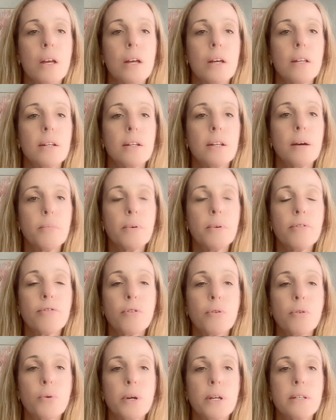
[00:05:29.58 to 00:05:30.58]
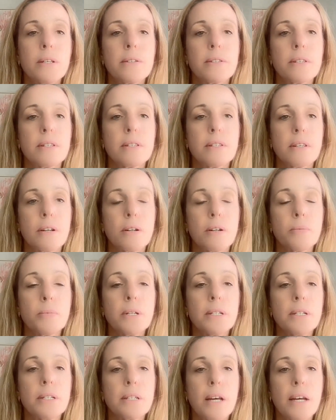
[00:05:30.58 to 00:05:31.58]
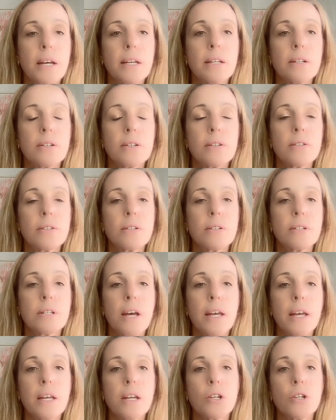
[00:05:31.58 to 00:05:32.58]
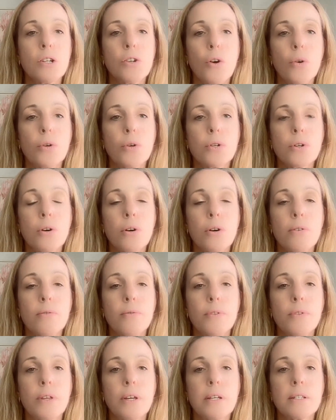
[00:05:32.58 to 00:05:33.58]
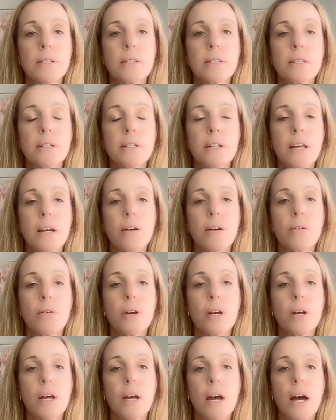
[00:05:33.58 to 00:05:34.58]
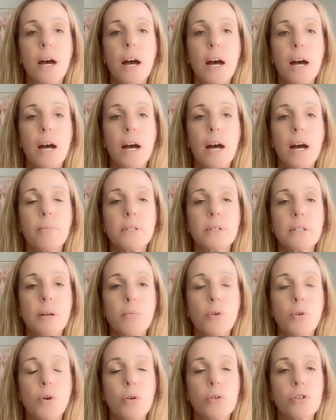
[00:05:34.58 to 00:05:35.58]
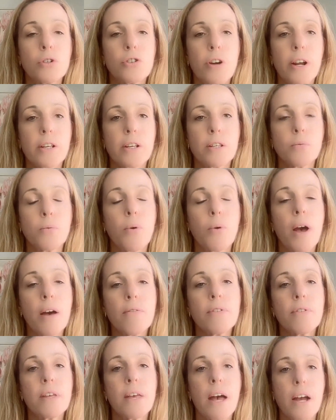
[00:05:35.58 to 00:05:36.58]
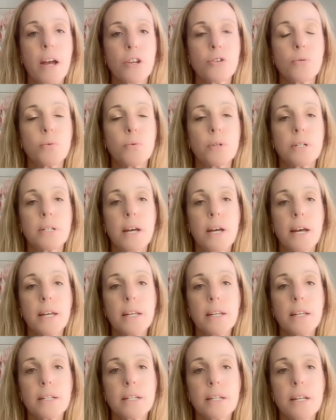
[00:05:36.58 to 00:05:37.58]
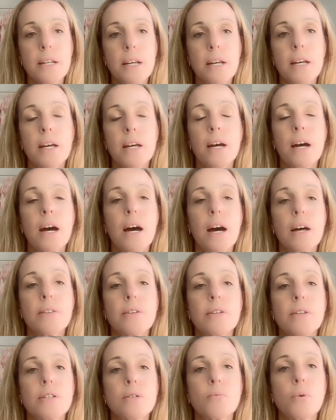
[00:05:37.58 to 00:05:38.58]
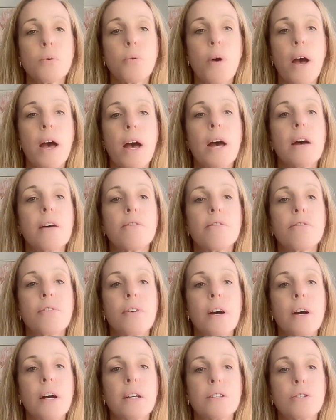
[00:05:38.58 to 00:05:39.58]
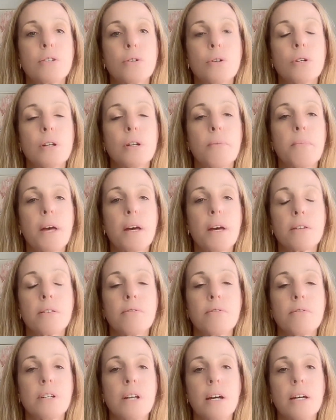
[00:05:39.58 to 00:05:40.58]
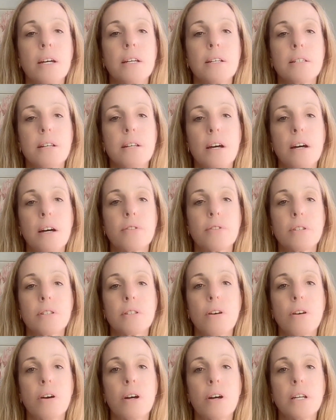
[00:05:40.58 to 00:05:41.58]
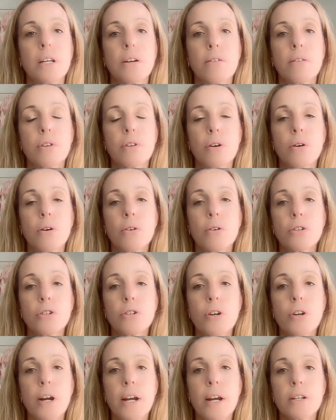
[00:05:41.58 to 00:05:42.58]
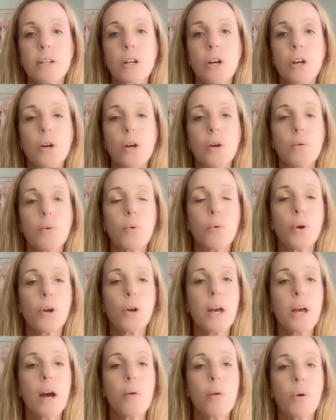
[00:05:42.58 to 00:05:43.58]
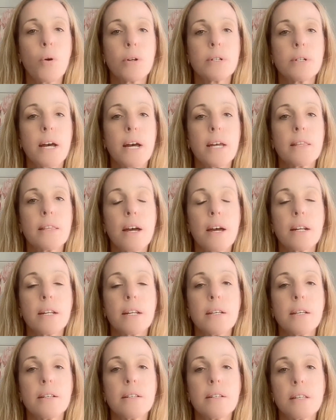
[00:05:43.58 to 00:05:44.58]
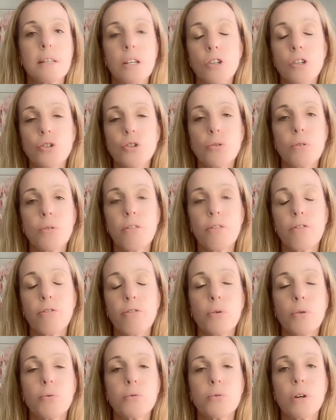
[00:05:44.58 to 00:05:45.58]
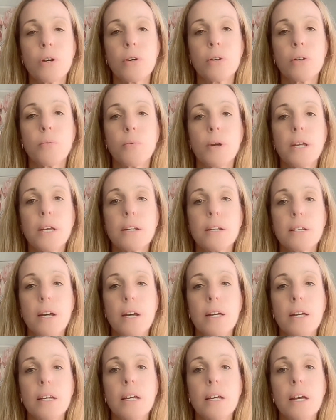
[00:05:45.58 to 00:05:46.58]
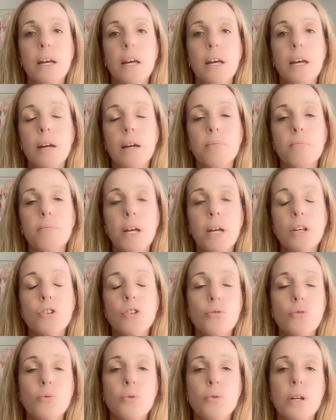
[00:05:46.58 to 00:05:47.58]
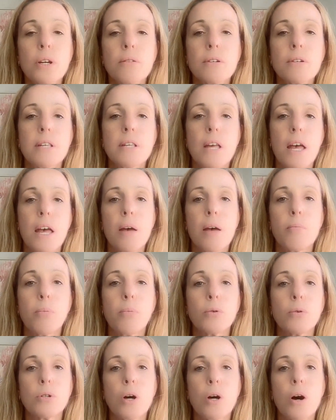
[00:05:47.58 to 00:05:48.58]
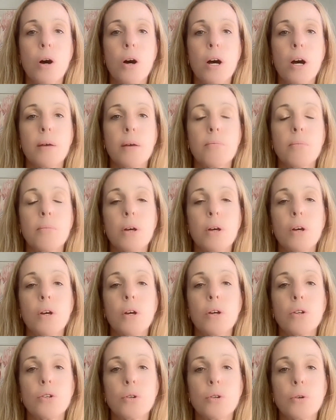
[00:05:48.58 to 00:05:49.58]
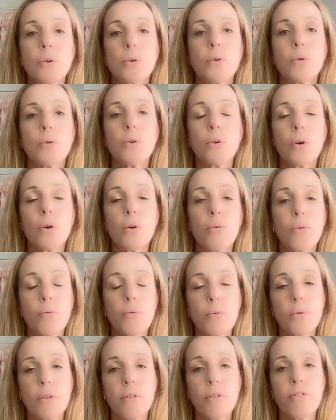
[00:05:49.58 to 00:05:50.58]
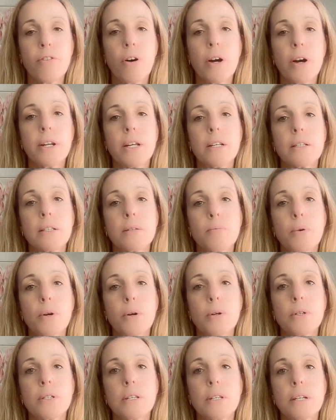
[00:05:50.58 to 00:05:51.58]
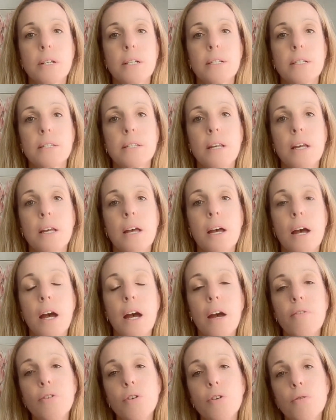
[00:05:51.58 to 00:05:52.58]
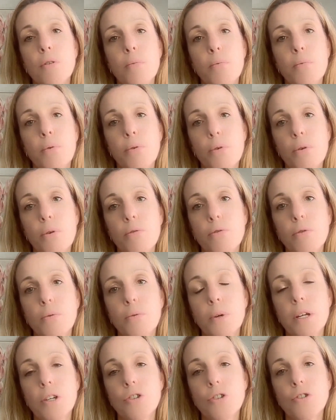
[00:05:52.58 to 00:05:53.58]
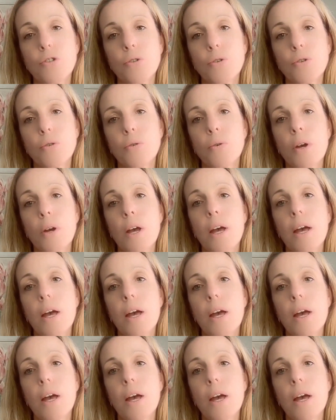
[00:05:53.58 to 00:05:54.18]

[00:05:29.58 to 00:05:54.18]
And number 4 is the settlement date. So take note of this. Now, some contracts will have the actual date. Others will have a certain amount of days after signing of the contract. Work out what day that is, ensure it falls on a weekday, and make sure there is ample time to go through the finance process, have your approval issue,